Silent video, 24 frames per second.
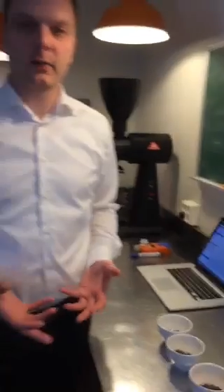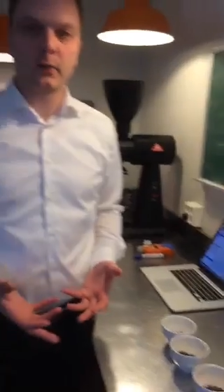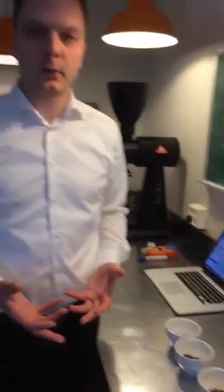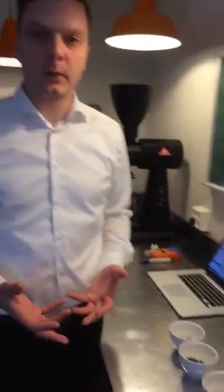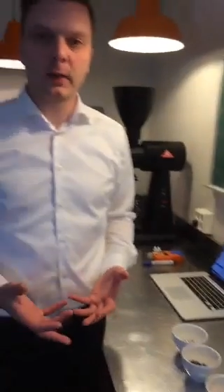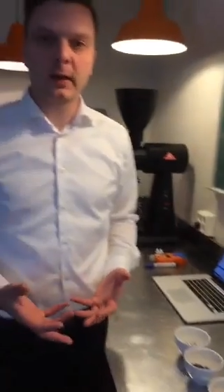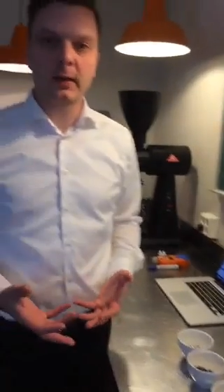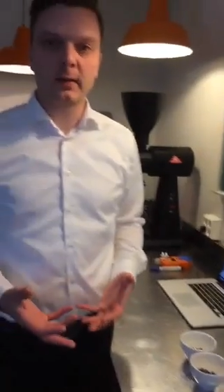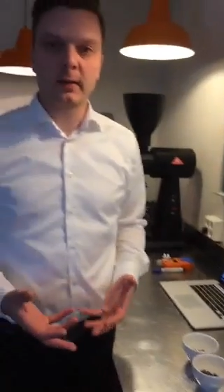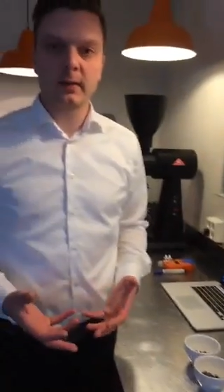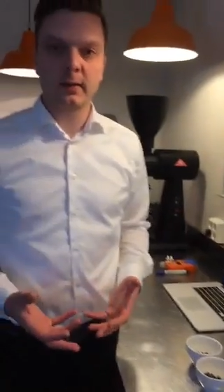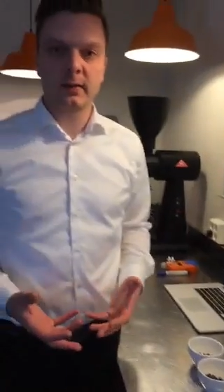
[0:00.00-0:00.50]
the
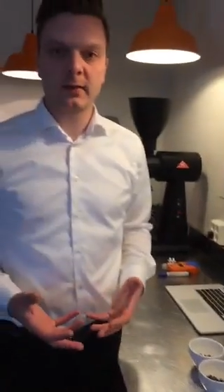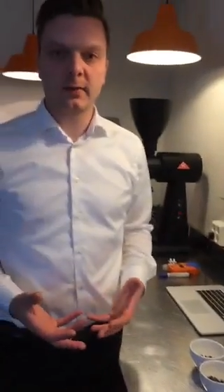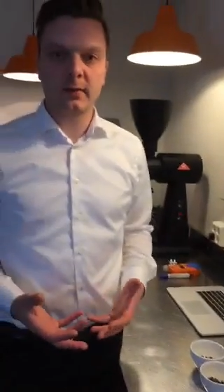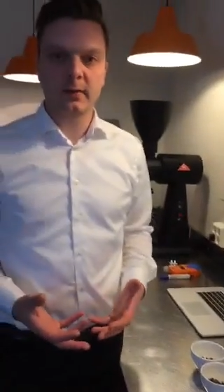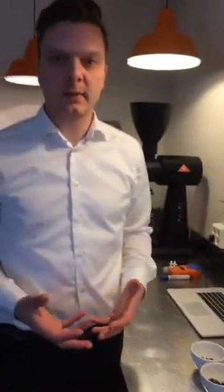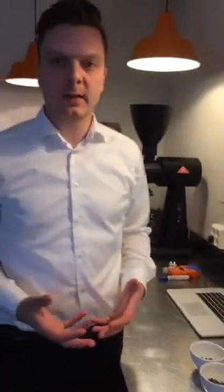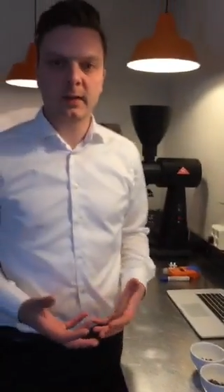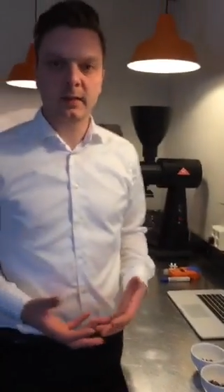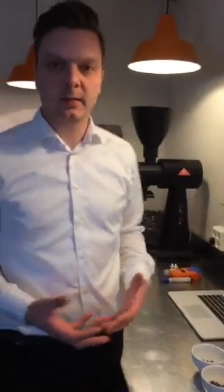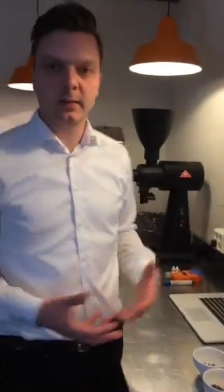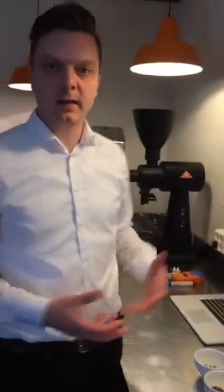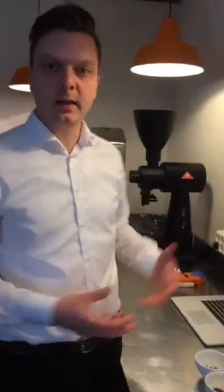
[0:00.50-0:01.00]
sweetness
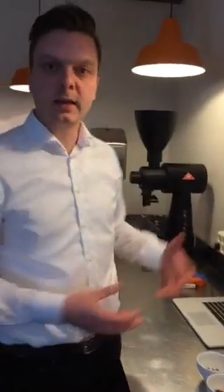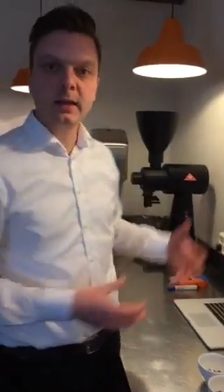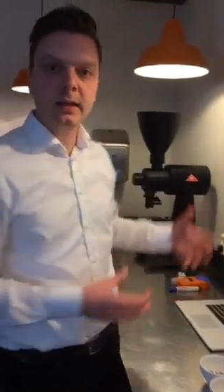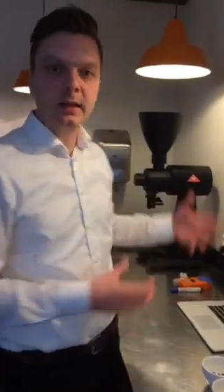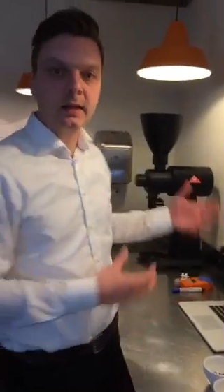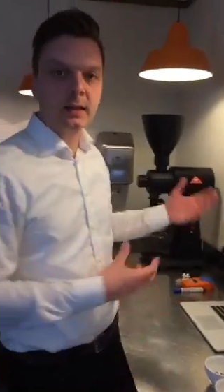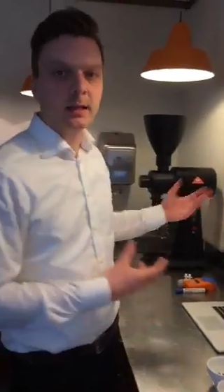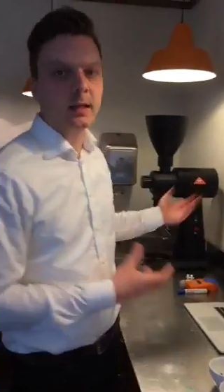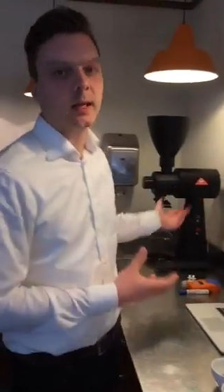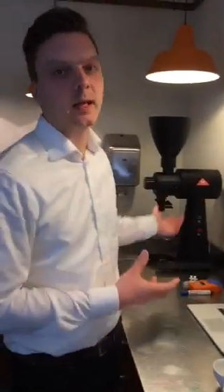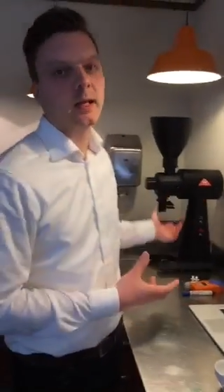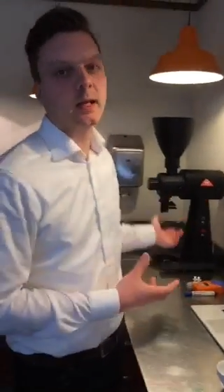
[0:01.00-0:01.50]
that the
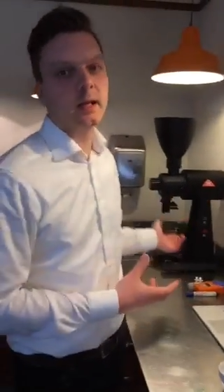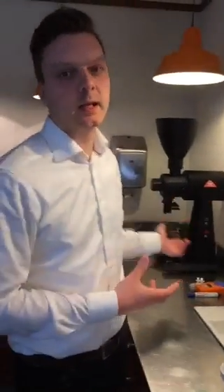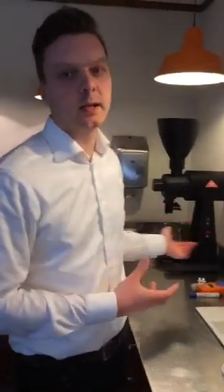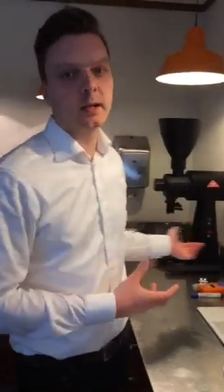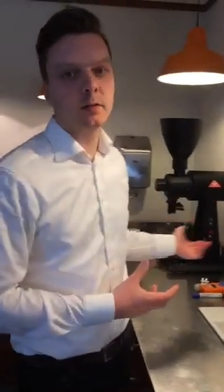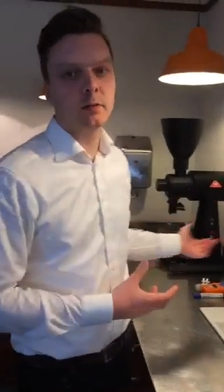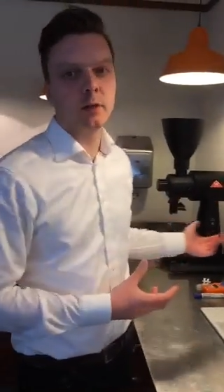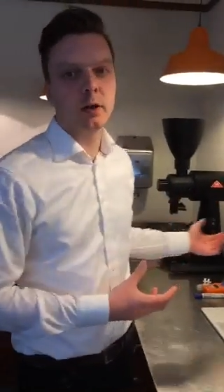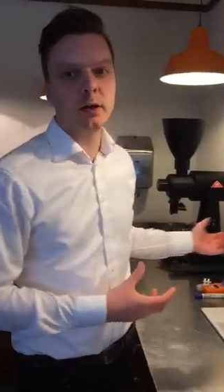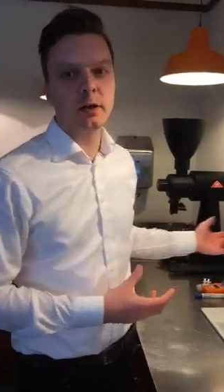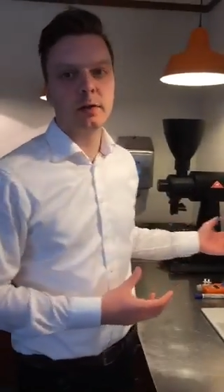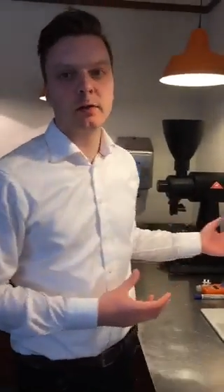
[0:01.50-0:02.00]

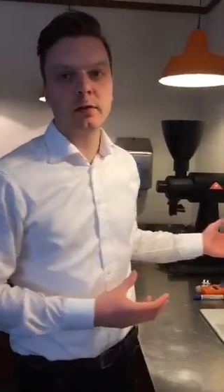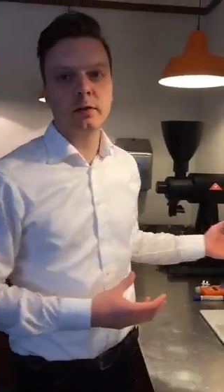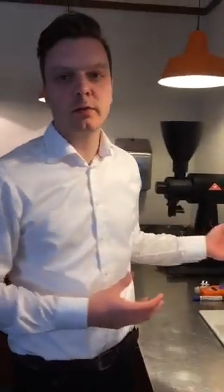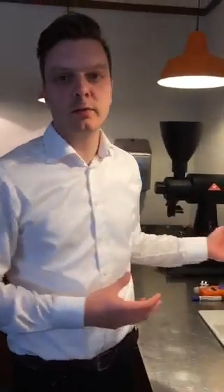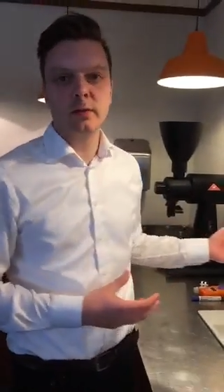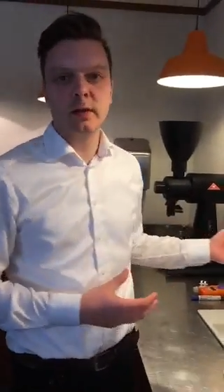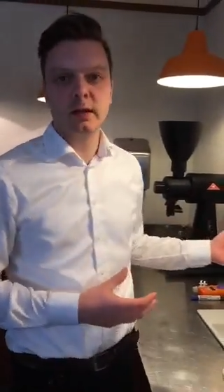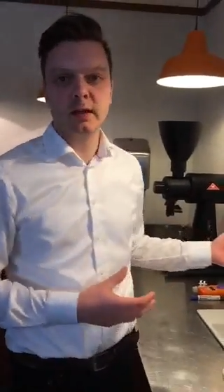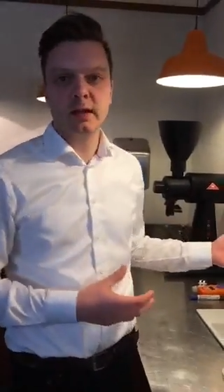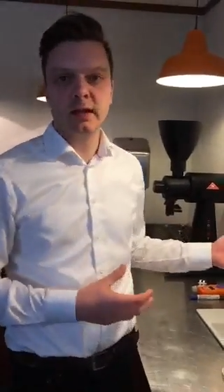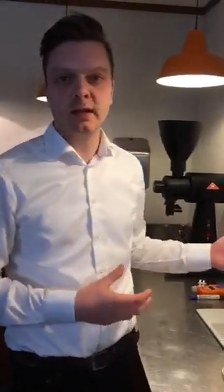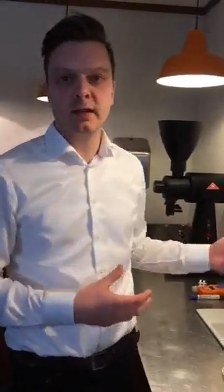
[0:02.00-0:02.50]
EK grinder
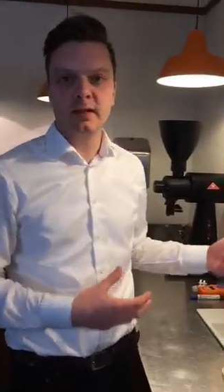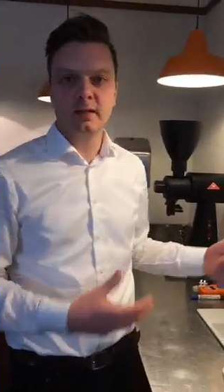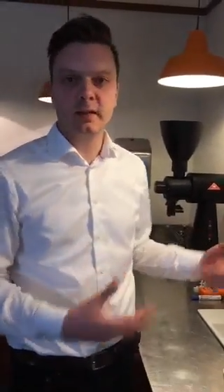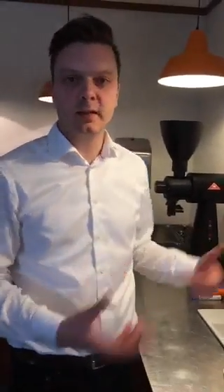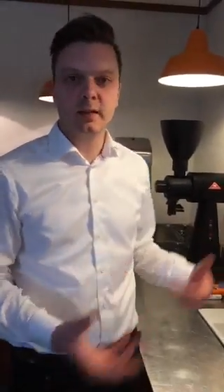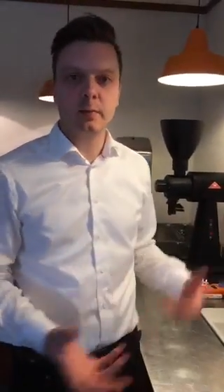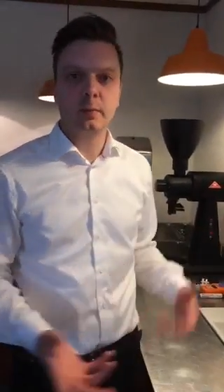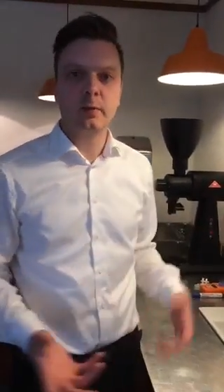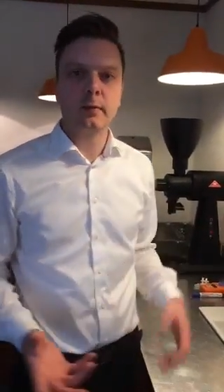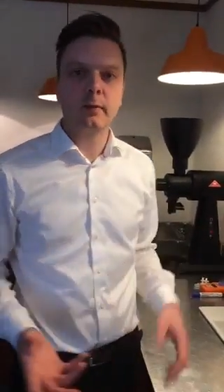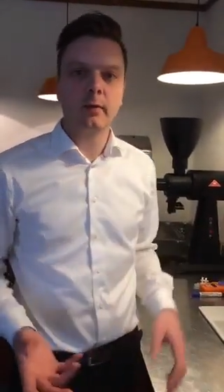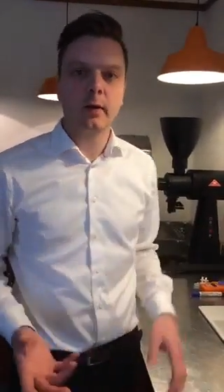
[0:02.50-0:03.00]
is very
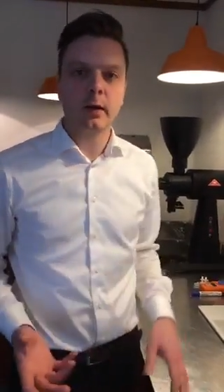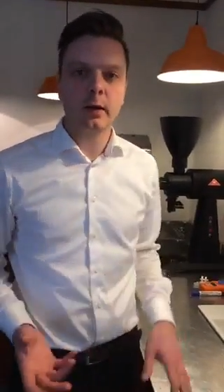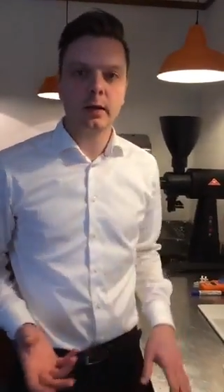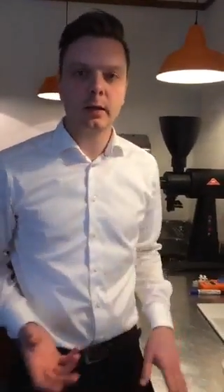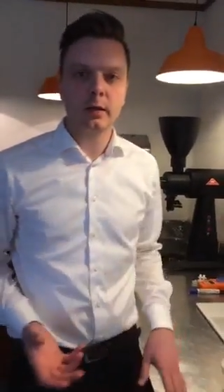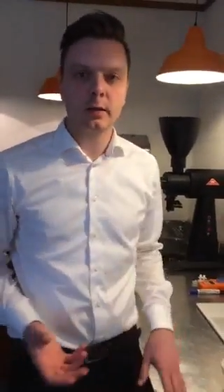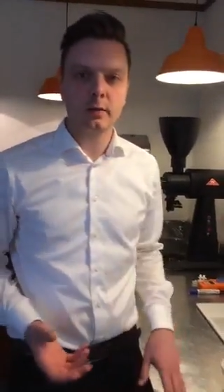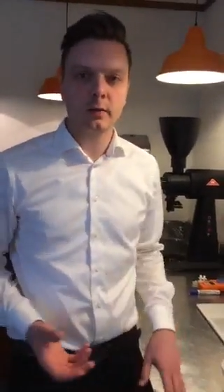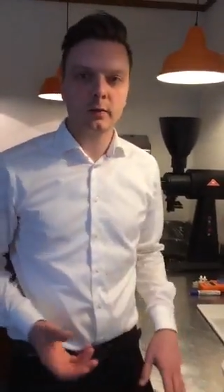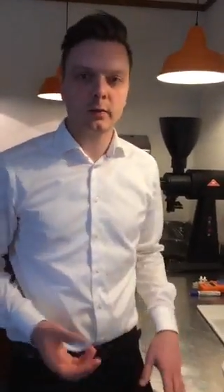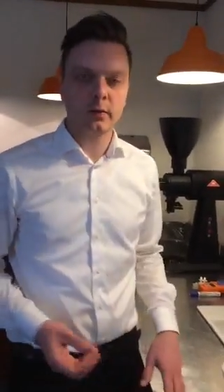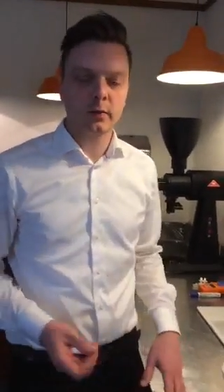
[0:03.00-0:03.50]
easily
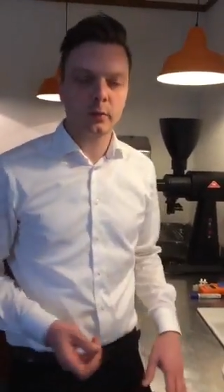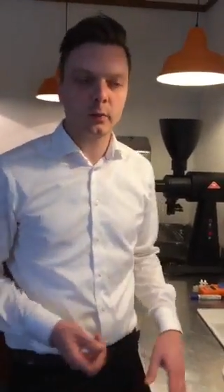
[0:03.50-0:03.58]
providing you.